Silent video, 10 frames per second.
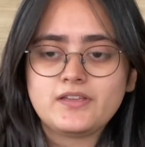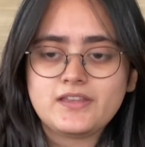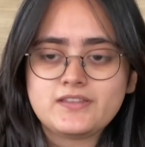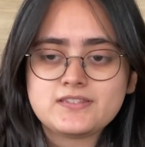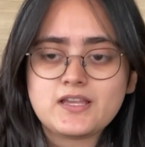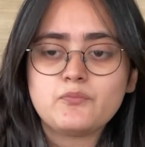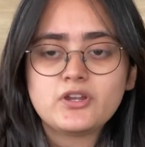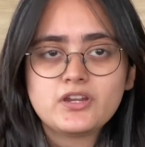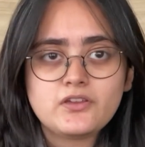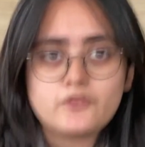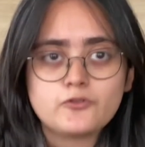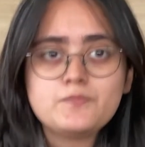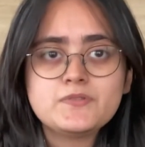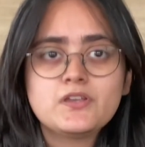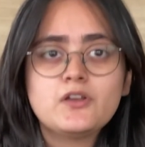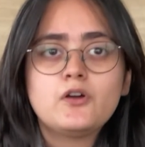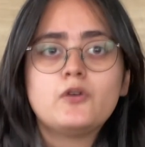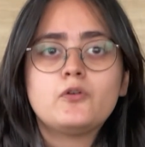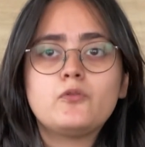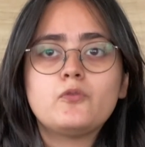it's community groups
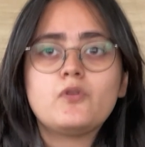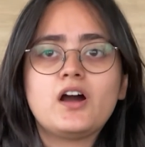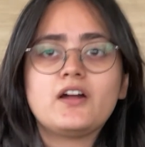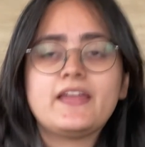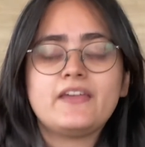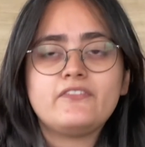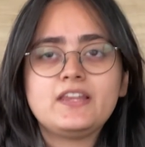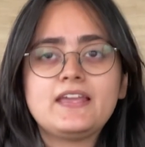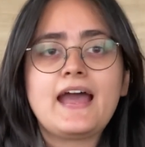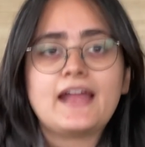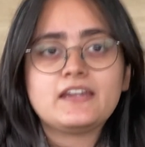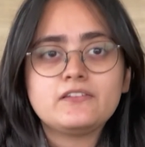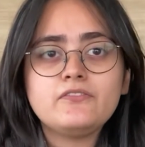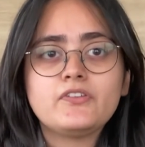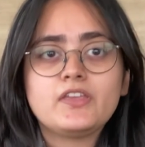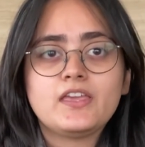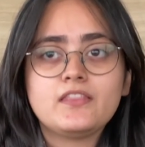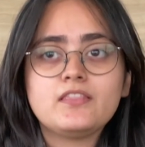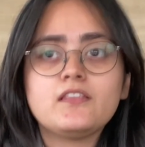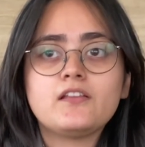who are heavily active
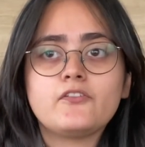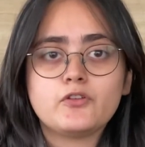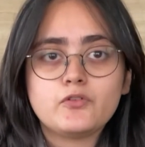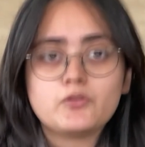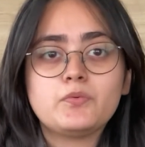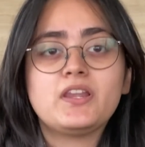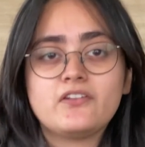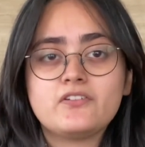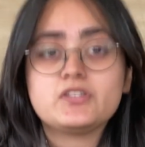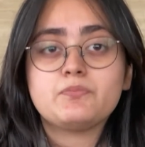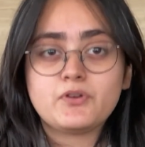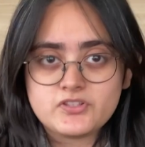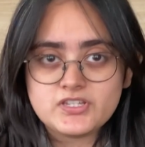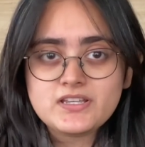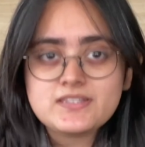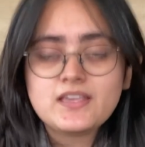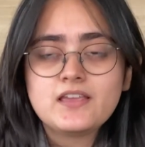in renewable energy projects,